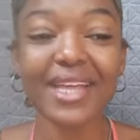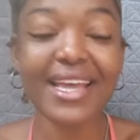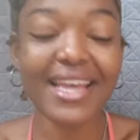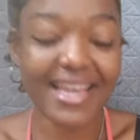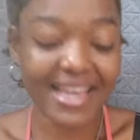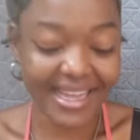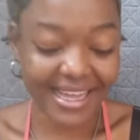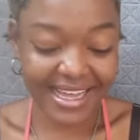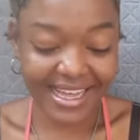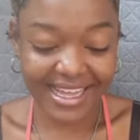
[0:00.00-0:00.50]

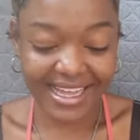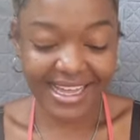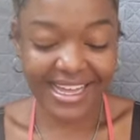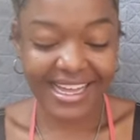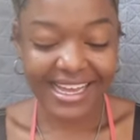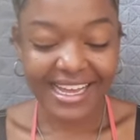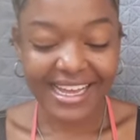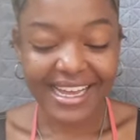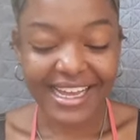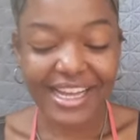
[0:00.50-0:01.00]

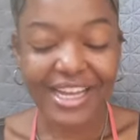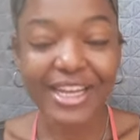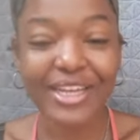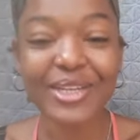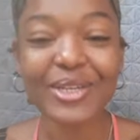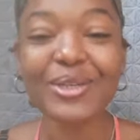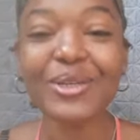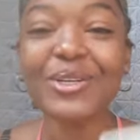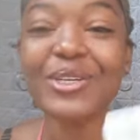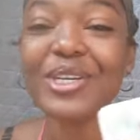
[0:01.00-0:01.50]

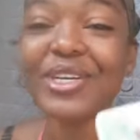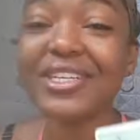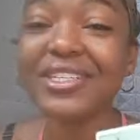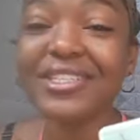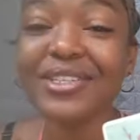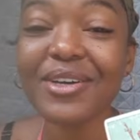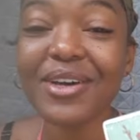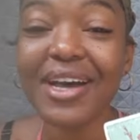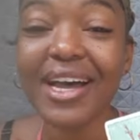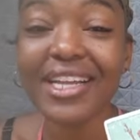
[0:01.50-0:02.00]
you you're
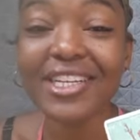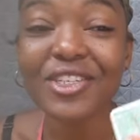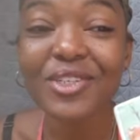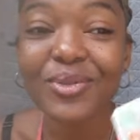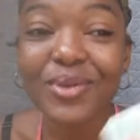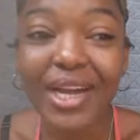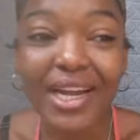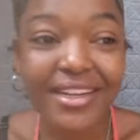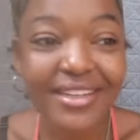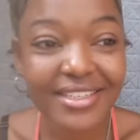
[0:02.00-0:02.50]
so
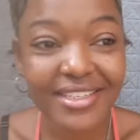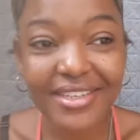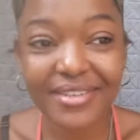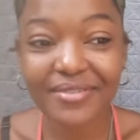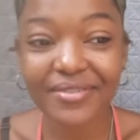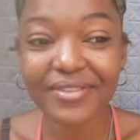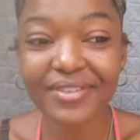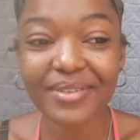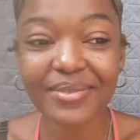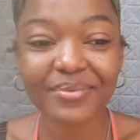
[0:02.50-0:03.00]
attractive.
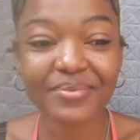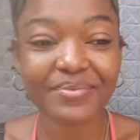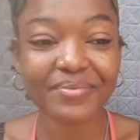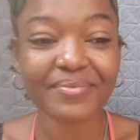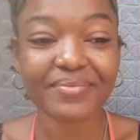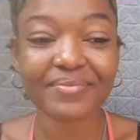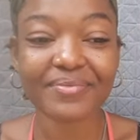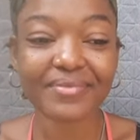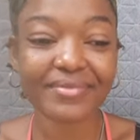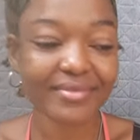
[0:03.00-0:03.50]

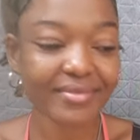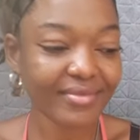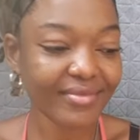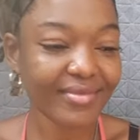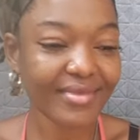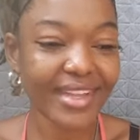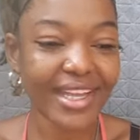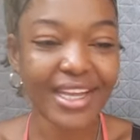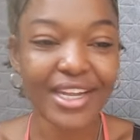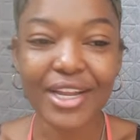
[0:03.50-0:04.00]

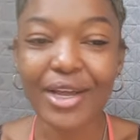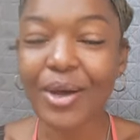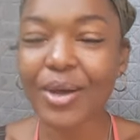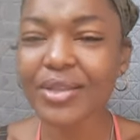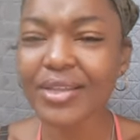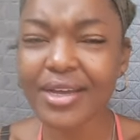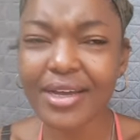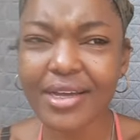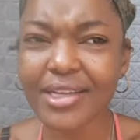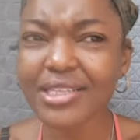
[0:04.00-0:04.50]
Now
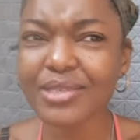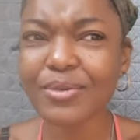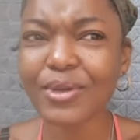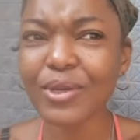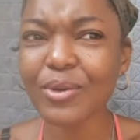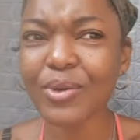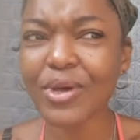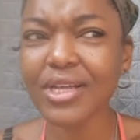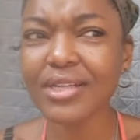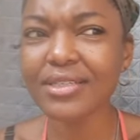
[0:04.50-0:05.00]
the
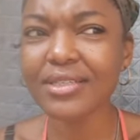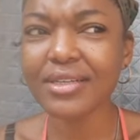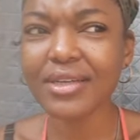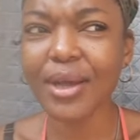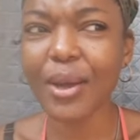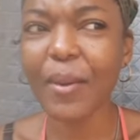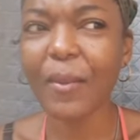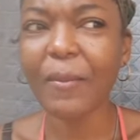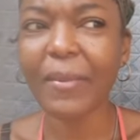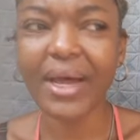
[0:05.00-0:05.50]
husband wants to
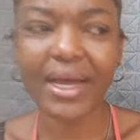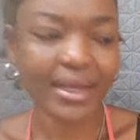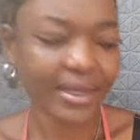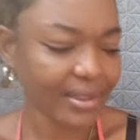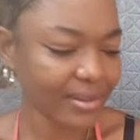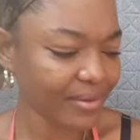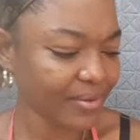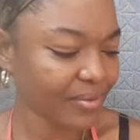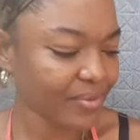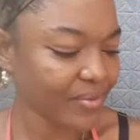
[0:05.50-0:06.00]
come back.
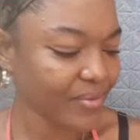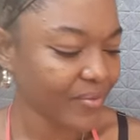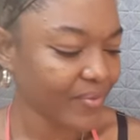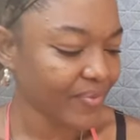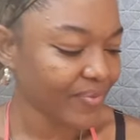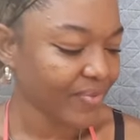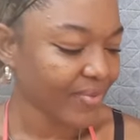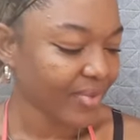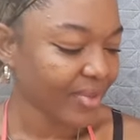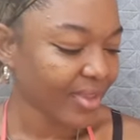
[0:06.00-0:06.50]

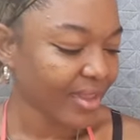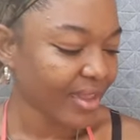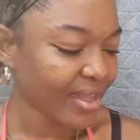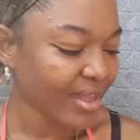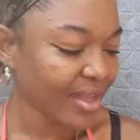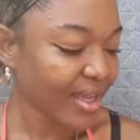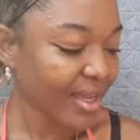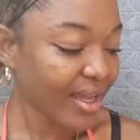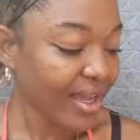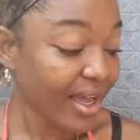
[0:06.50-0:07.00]

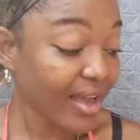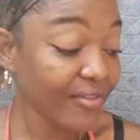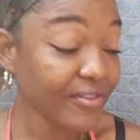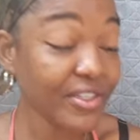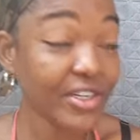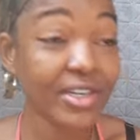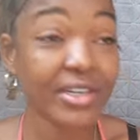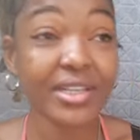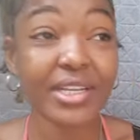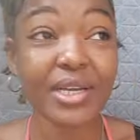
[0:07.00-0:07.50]
Yeah,
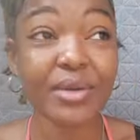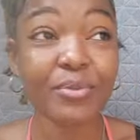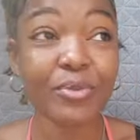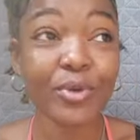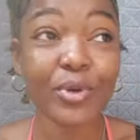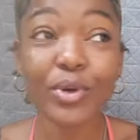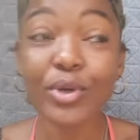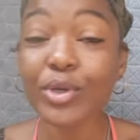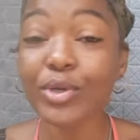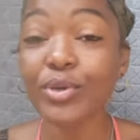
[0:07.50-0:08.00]
after they
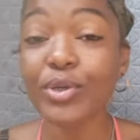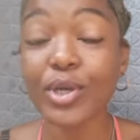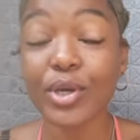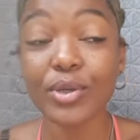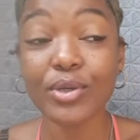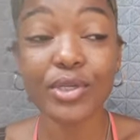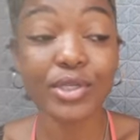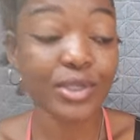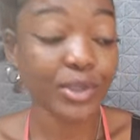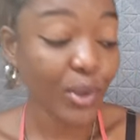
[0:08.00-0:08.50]
broke you
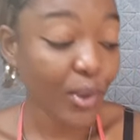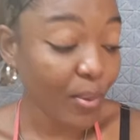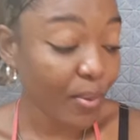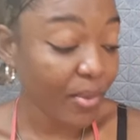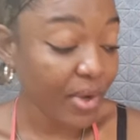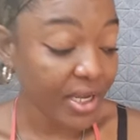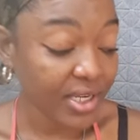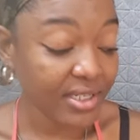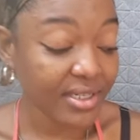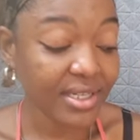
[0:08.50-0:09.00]
down so
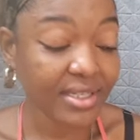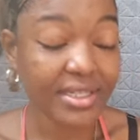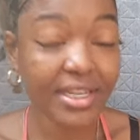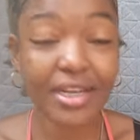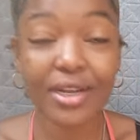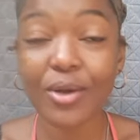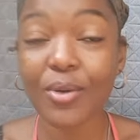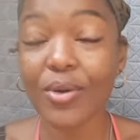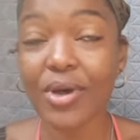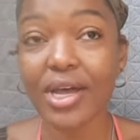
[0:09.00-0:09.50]
much, the
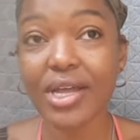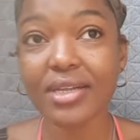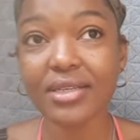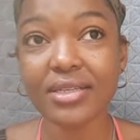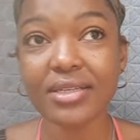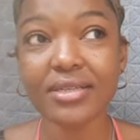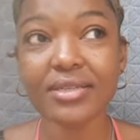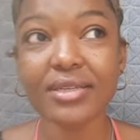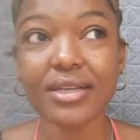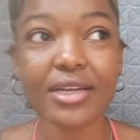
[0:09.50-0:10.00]
ten of wands
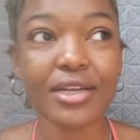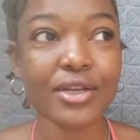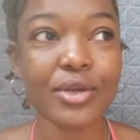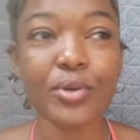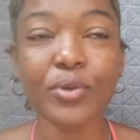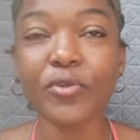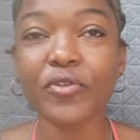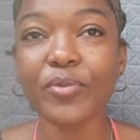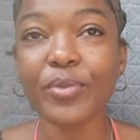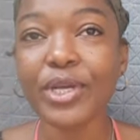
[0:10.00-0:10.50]
is like
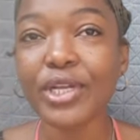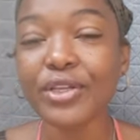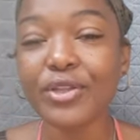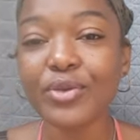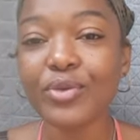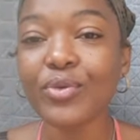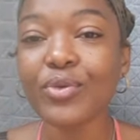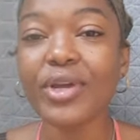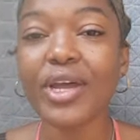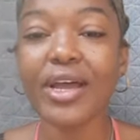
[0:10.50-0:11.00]
you've been
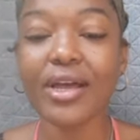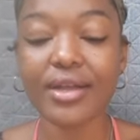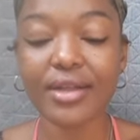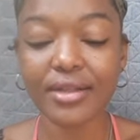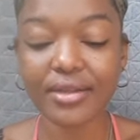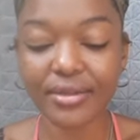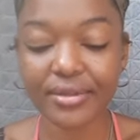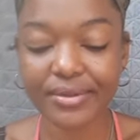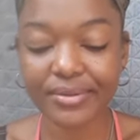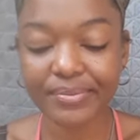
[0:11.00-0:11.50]
through
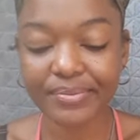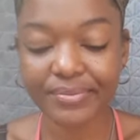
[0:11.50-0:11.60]
hell,